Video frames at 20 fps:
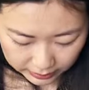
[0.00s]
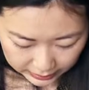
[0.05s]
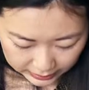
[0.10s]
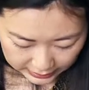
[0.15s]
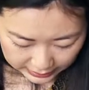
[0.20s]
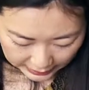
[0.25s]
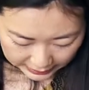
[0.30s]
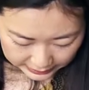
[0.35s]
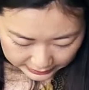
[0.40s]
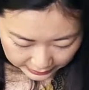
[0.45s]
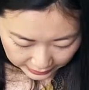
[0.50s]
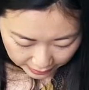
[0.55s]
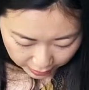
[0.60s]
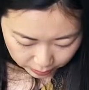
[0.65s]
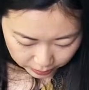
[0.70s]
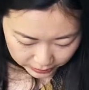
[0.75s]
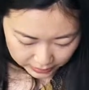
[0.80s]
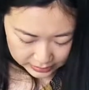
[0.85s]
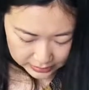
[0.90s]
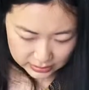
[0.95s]
gonna test it
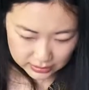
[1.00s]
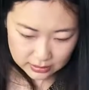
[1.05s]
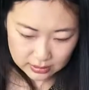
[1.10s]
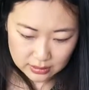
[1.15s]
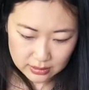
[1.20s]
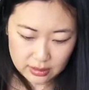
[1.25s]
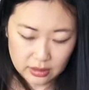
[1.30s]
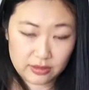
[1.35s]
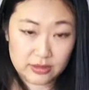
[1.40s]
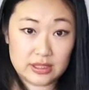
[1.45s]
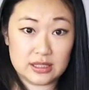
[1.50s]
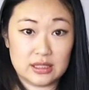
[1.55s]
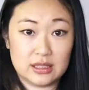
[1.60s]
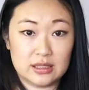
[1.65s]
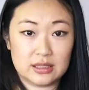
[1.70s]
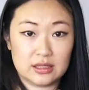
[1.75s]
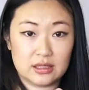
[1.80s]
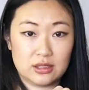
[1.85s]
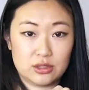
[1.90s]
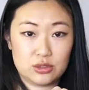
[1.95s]
out because obviously
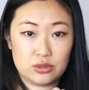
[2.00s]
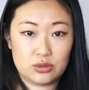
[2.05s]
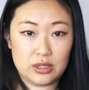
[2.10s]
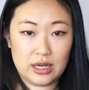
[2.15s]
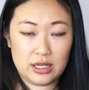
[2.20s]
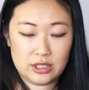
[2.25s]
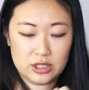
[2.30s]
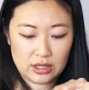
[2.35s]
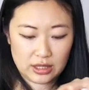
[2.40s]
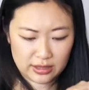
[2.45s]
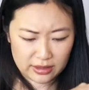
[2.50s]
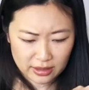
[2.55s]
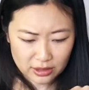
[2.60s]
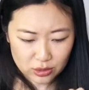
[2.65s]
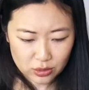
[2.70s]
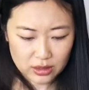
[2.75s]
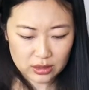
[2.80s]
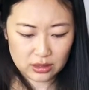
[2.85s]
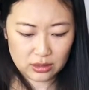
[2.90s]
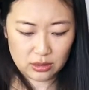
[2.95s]
it's gonna stretch. I think
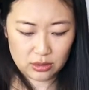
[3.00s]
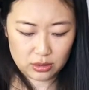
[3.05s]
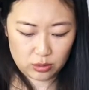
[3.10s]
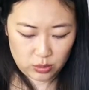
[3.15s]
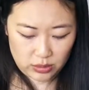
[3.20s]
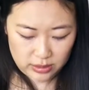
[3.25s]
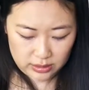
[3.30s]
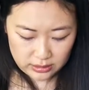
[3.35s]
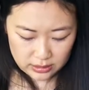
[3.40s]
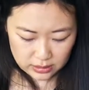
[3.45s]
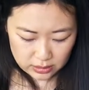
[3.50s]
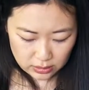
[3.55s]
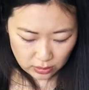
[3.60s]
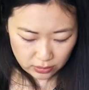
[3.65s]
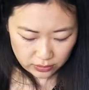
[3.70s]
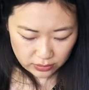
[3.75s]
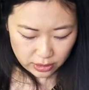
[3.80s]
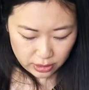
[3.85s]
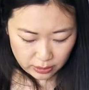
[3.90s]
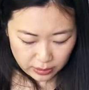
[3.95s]
you can either wear this
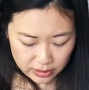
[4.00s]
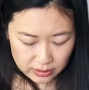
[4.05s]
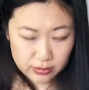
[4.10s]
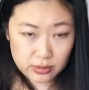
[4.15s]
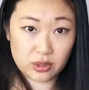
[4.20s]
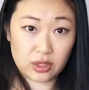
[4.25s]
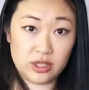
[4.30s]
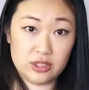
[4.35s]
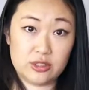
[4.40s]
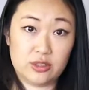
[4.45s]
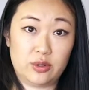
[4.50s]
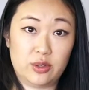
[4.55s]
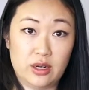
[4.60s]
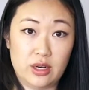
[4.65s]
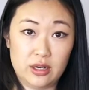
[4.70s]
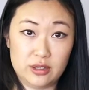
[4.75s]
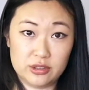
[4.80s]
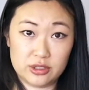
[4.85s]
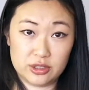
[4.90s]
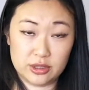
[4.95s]
over your bump or
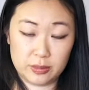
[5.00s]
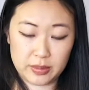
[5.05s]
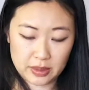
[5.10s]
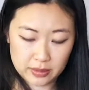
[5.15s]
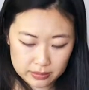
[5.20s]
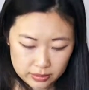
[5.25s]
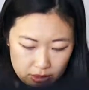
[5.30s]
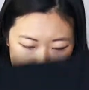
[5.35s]
under the bump,